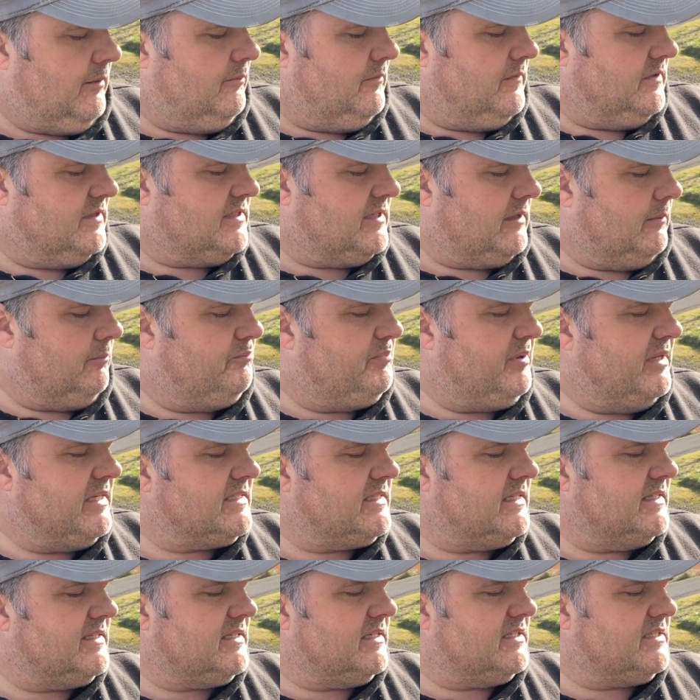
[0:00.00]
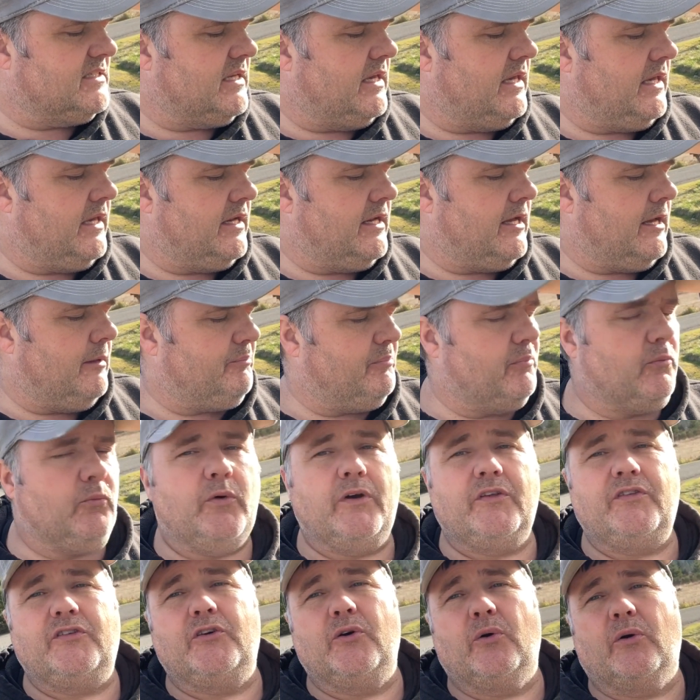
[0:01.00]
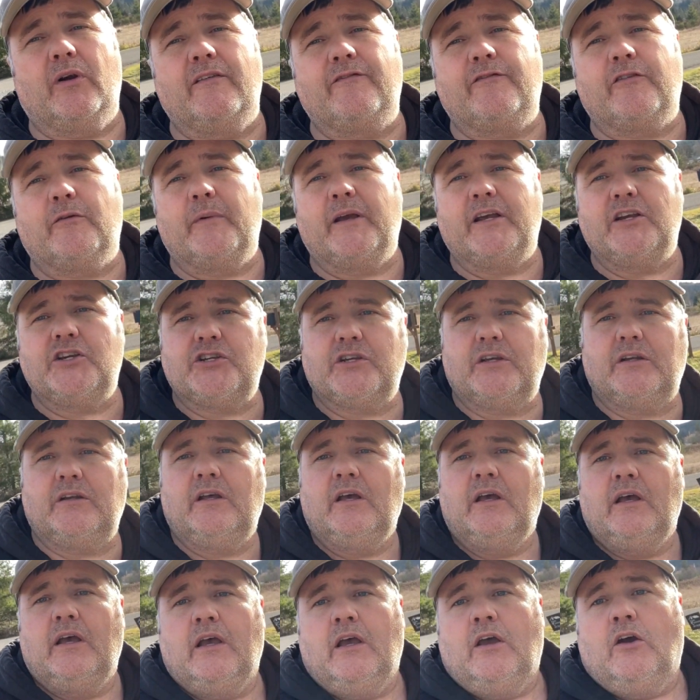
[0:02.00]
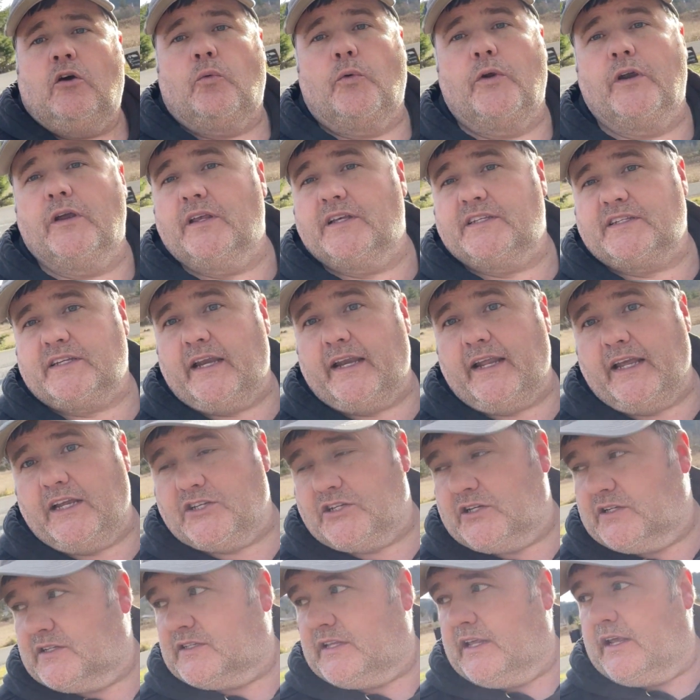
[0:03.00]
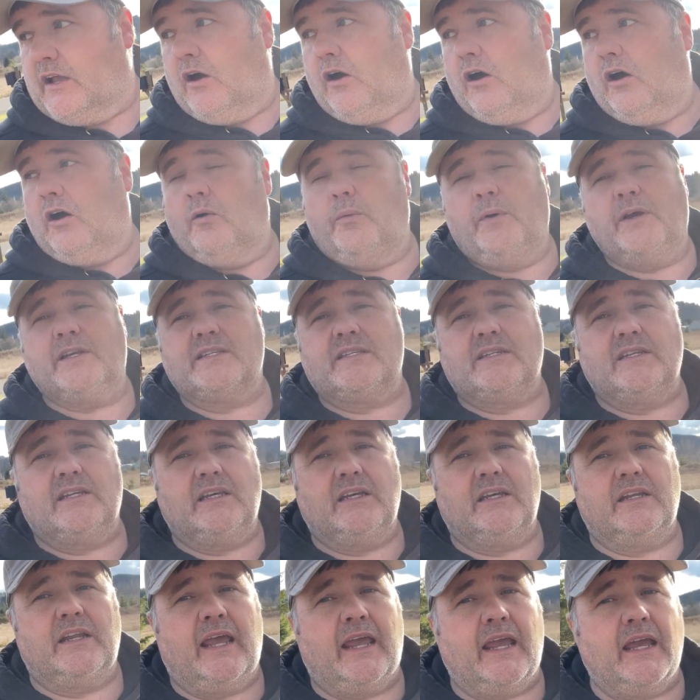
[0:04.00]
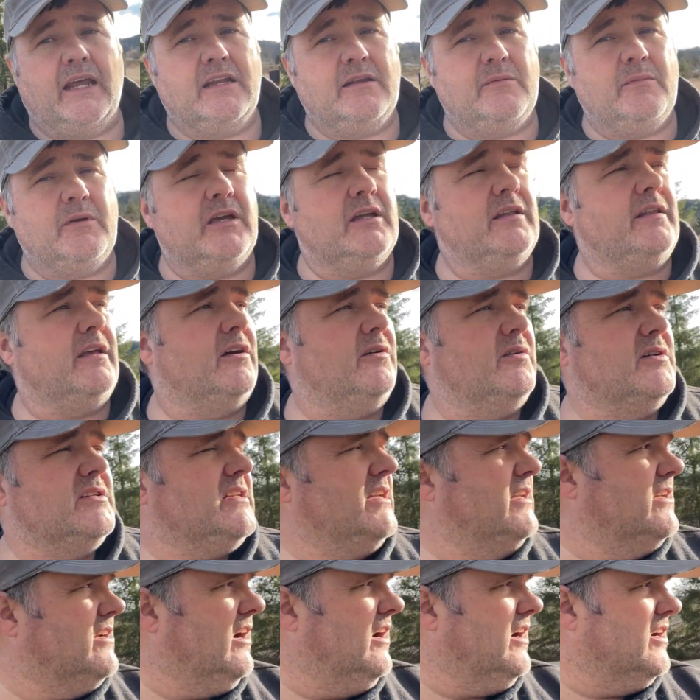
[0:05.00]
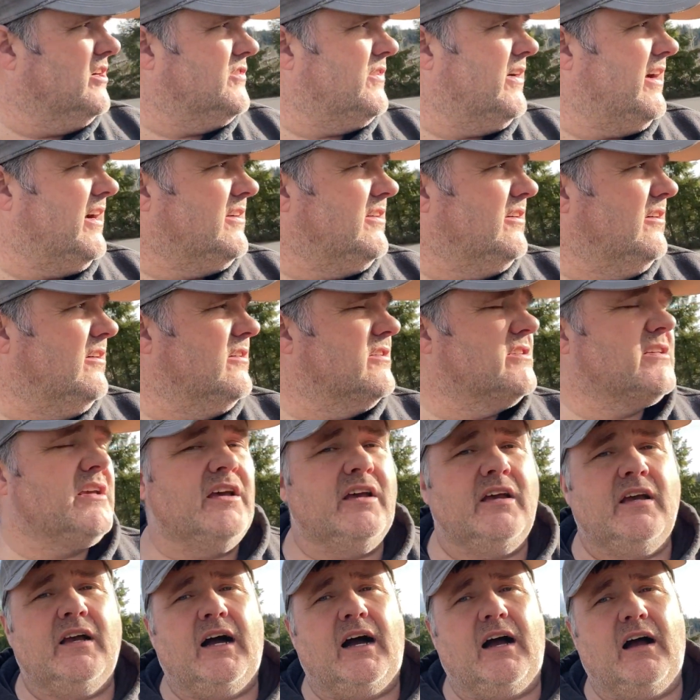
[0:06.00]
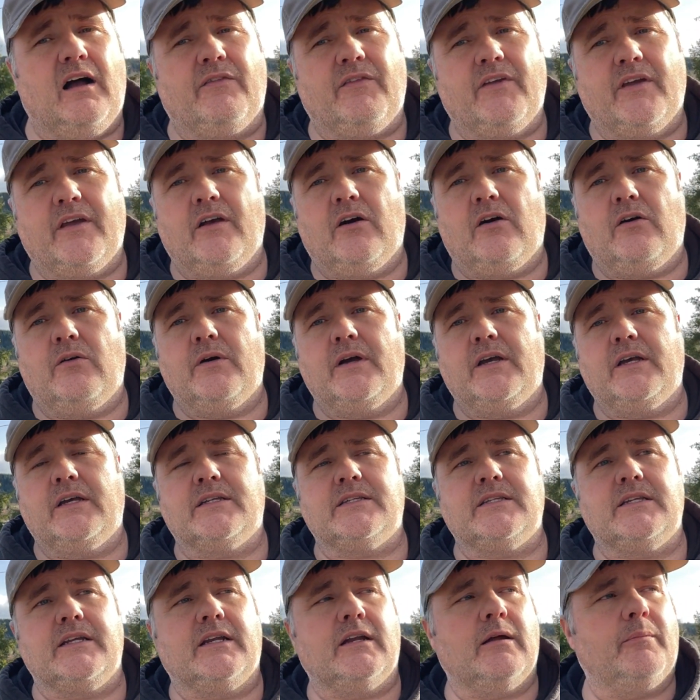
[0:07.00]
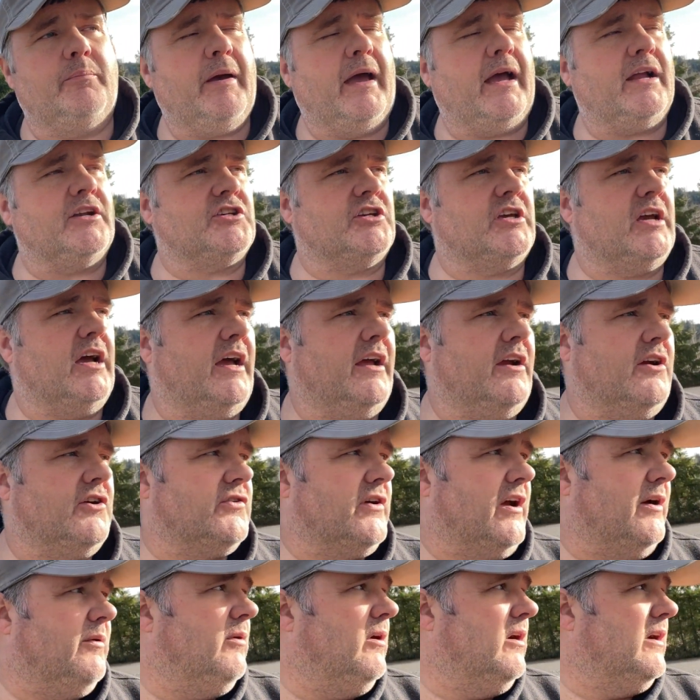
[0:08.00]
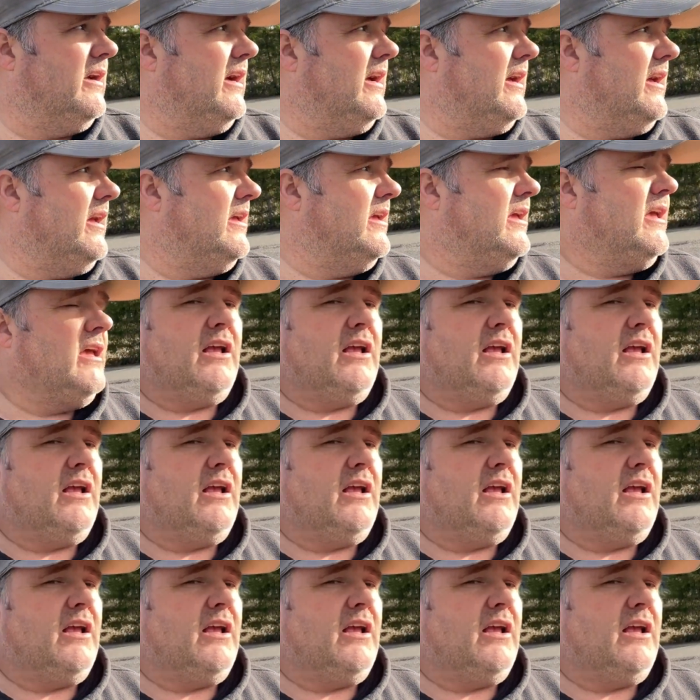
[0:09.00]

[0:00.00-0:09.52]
Some businesses to hit up with your information: real estate agents. They always need handymen, they always need contractors, they always need a patch guy or drywall guy.